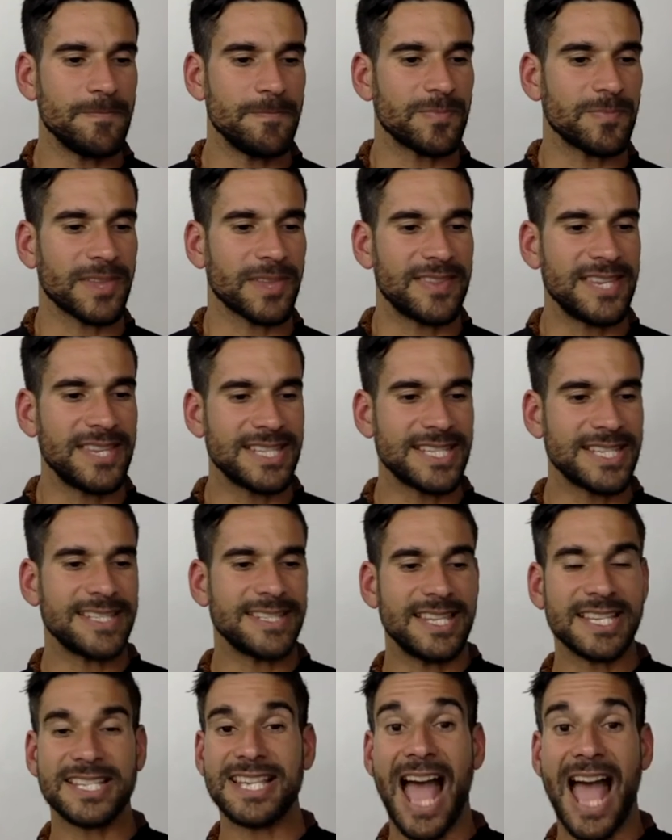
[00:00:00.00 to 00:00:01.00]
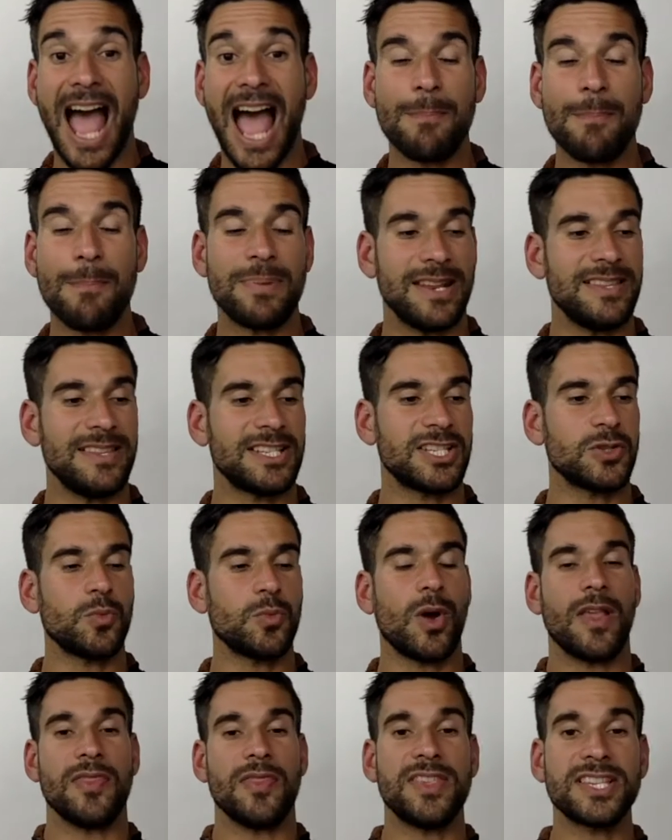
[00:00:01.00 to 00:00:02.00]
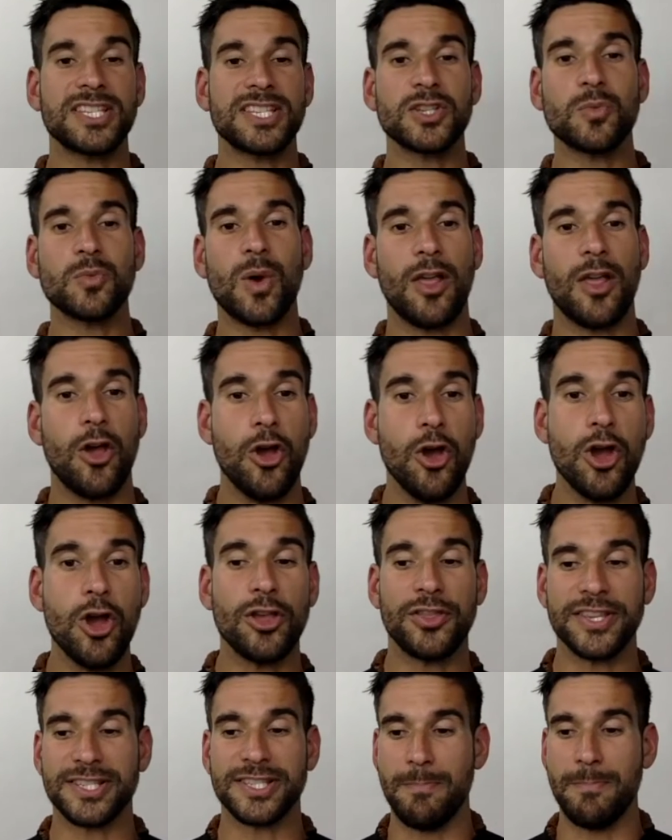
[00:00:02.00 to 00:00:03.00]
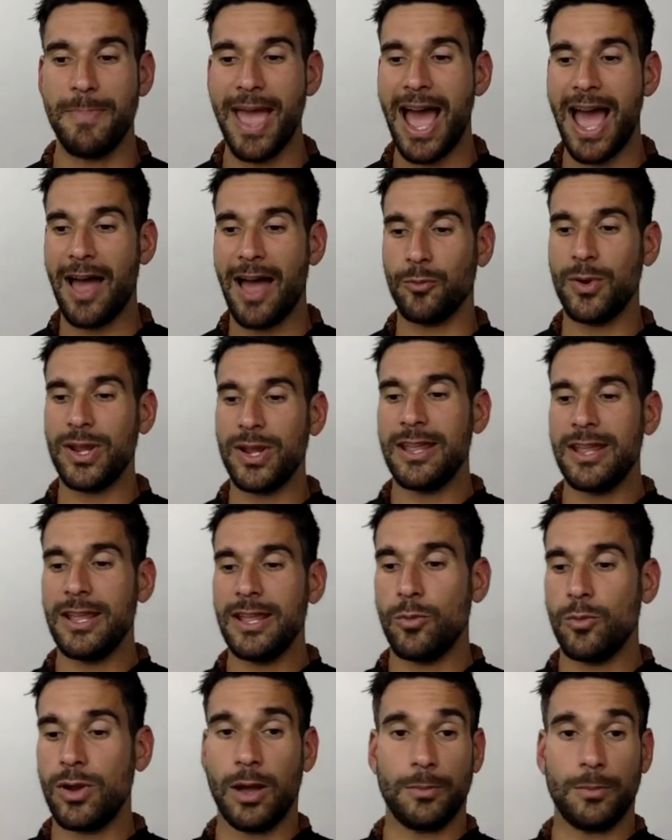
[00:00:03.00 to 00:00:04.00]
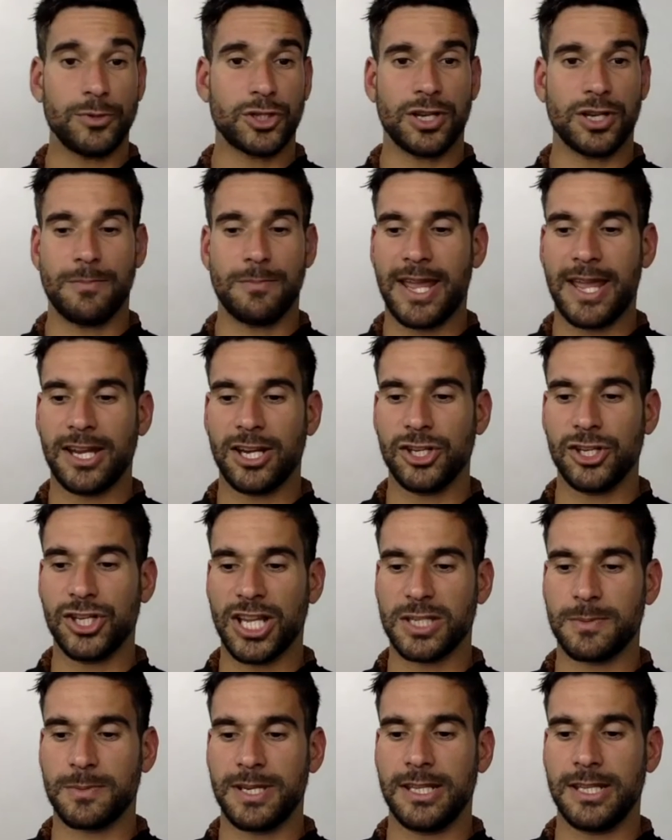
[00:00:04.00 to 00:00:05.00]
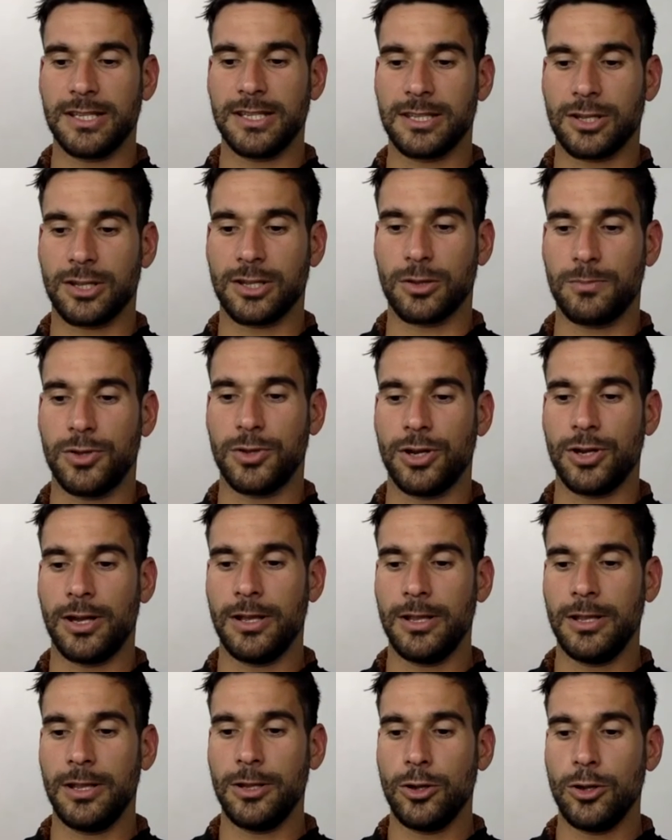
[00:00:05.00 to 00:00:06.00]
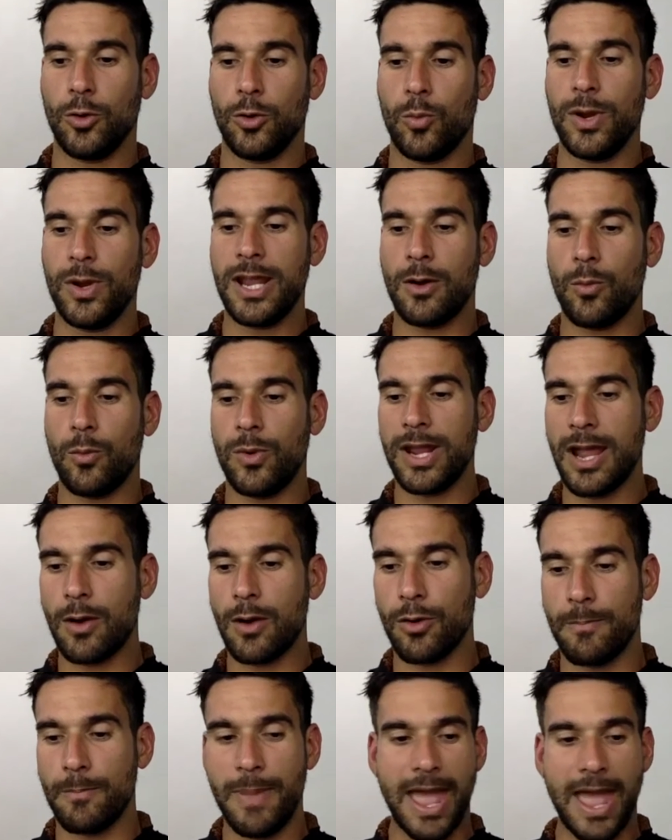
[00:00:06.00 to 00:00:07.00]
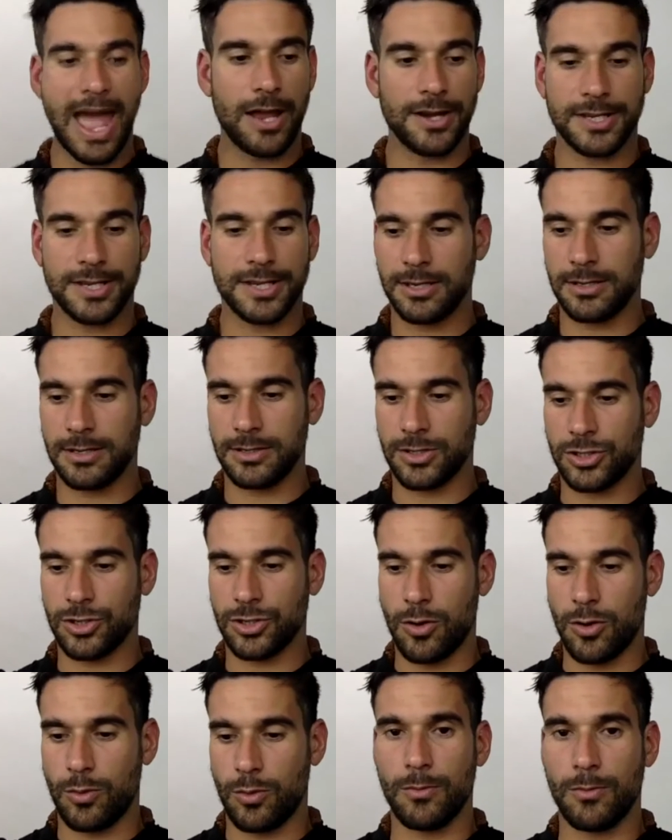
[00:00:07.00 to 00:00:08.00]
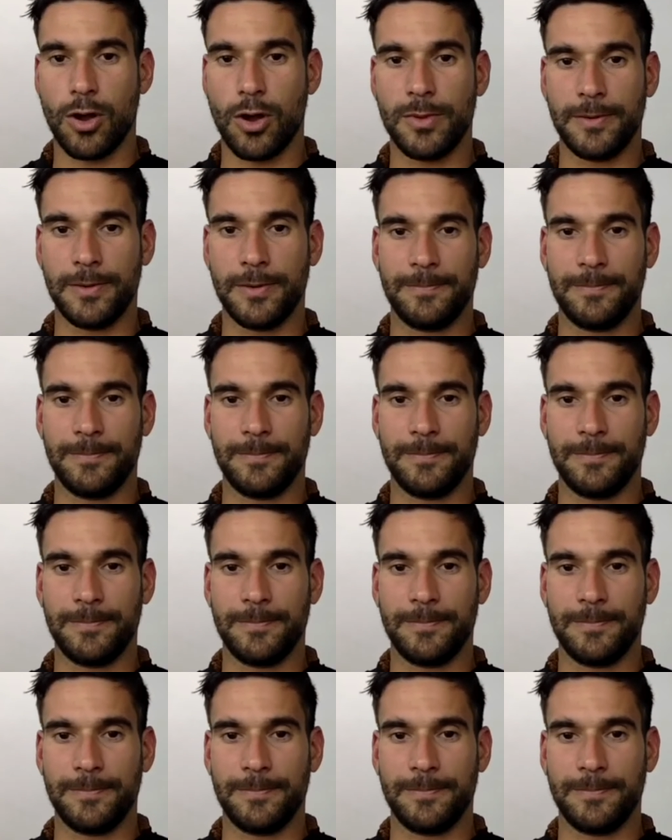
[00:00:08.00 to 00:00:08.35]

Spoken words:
this is happening. This is what Earth is about. I'm just going to make an adjustment here to the computer. We are about. Sorry, one moment.